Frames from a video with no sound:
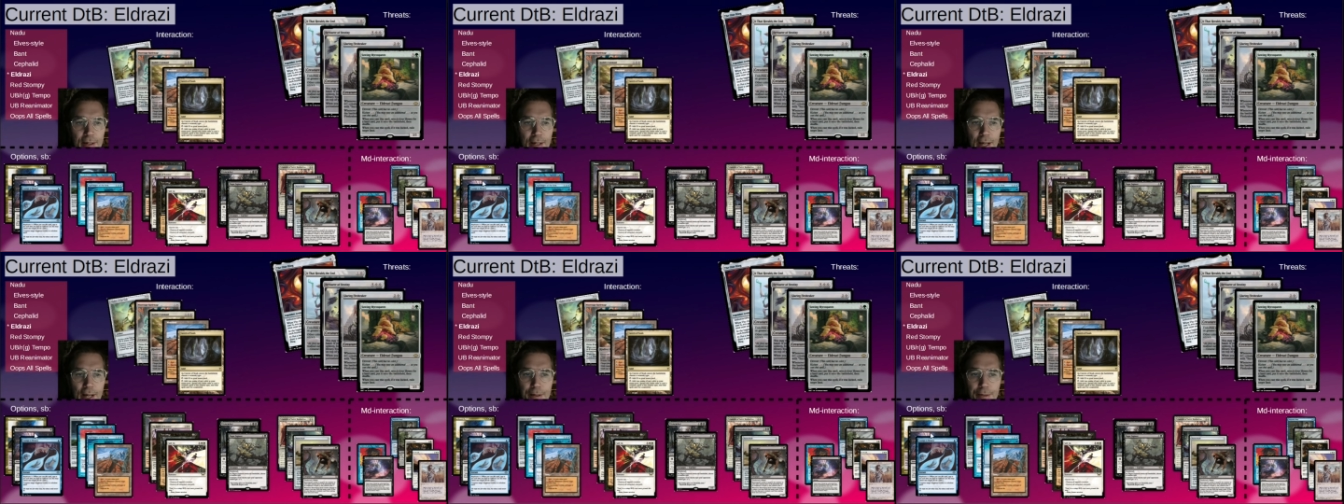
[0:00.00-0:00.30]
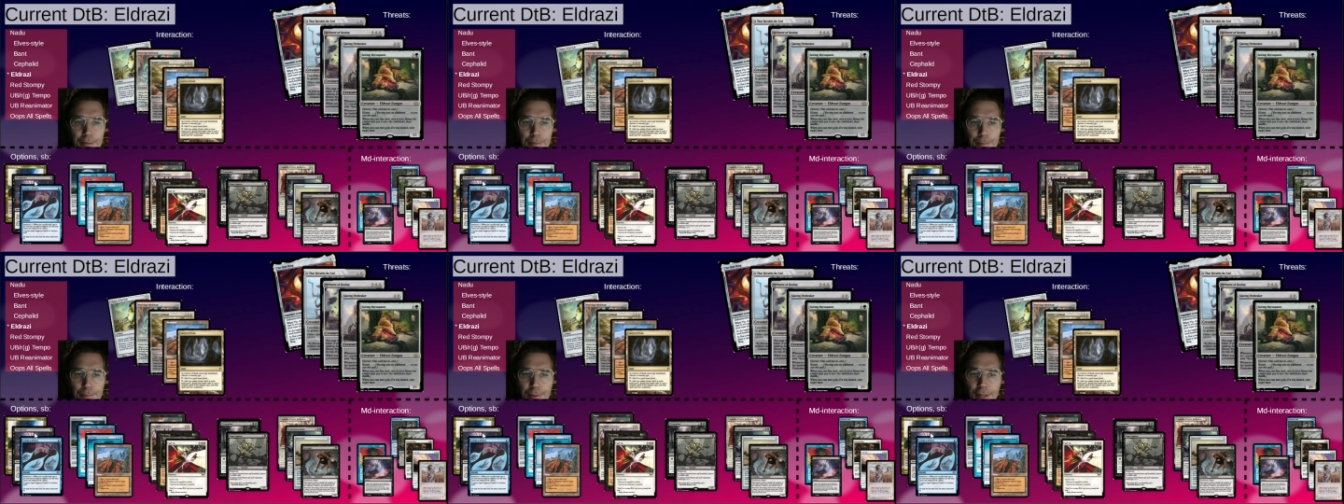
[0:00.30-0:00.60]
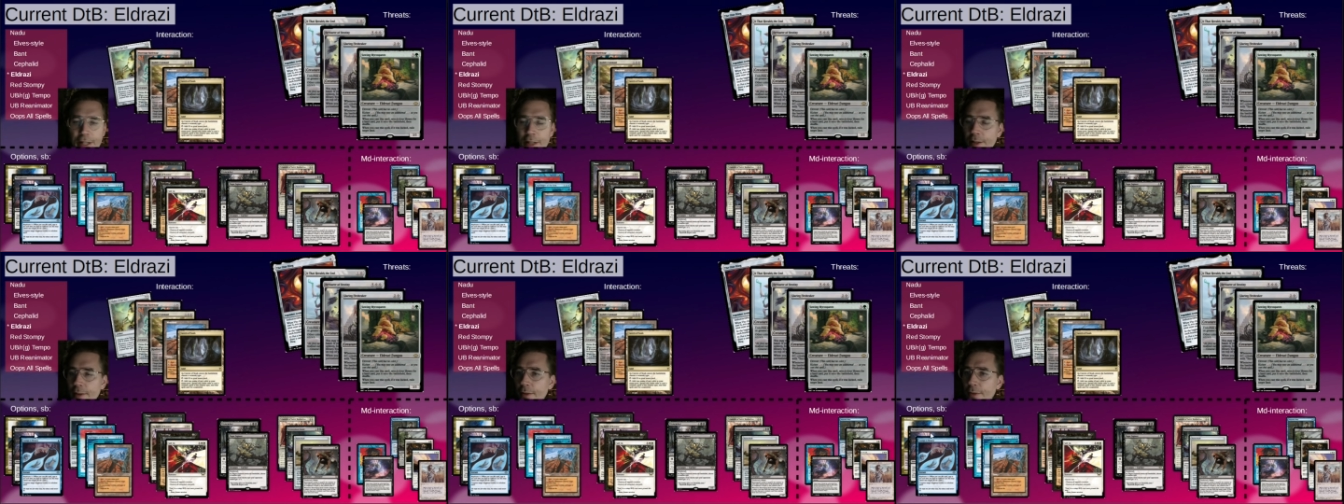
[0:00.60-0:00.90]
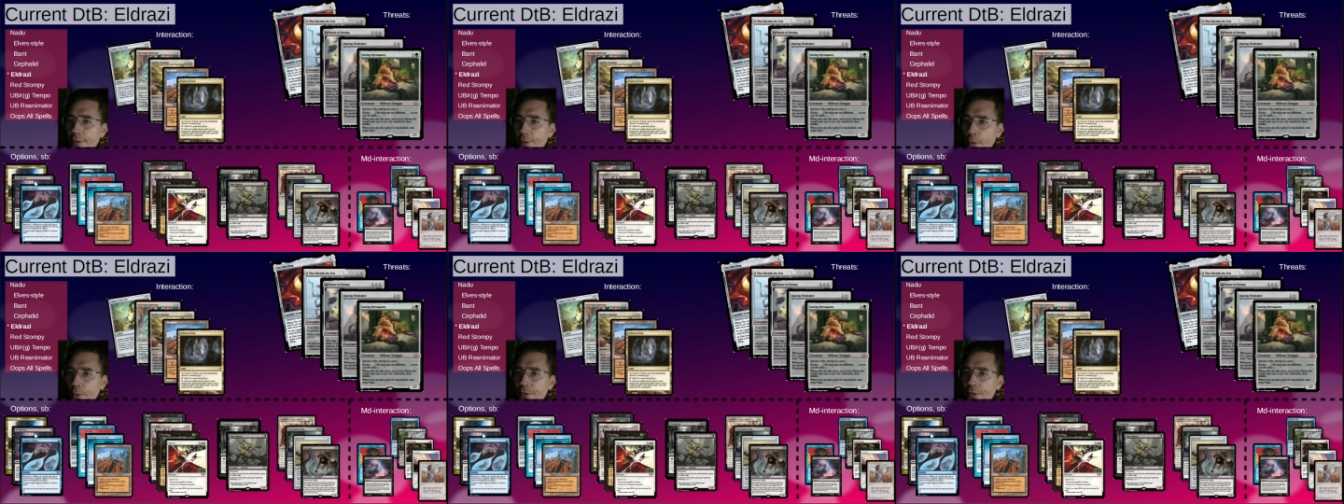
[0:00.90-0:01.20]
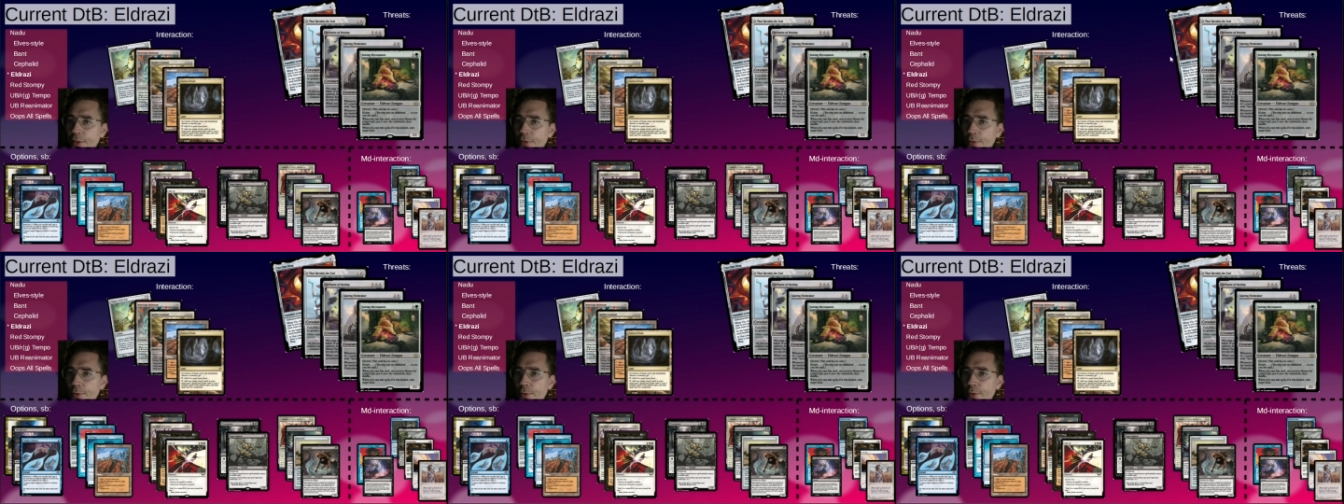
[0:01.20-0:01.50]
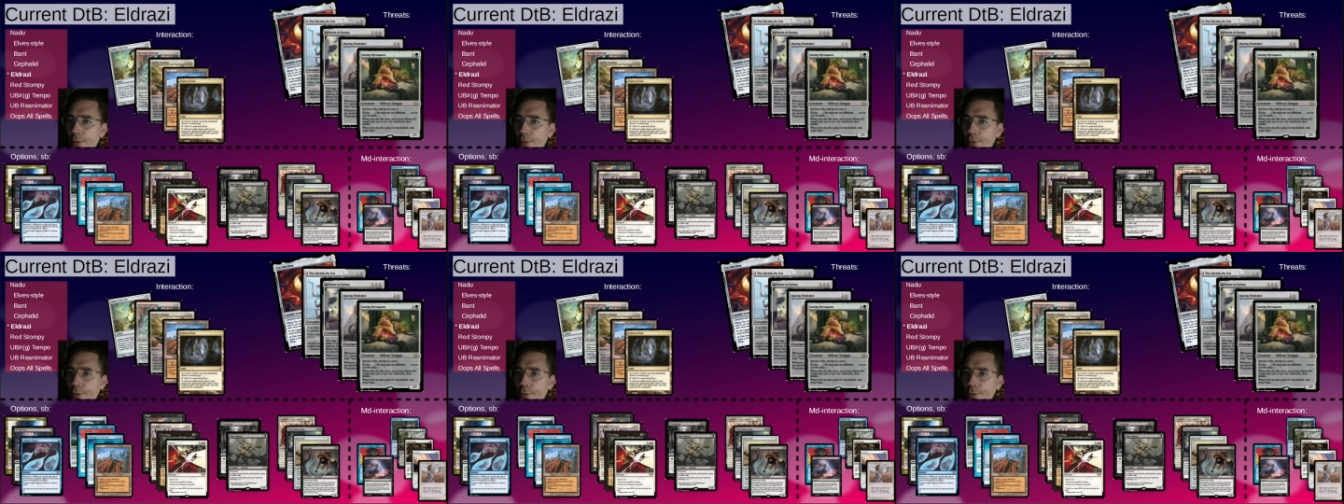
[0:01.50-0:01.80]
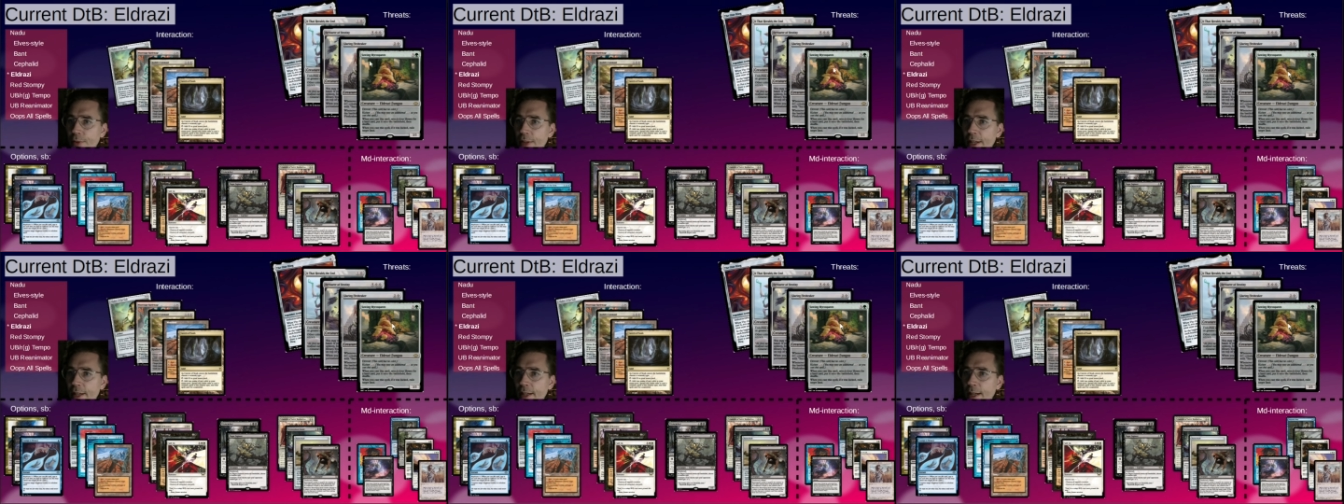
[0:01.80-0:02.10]
and playing Thoughtseize to
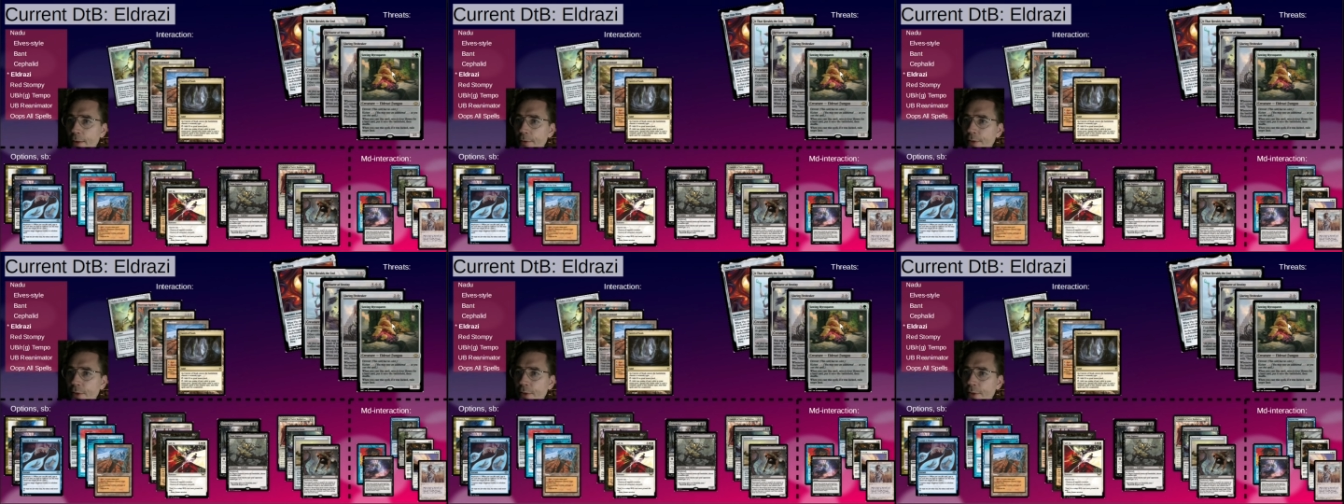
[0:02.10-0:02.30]
take out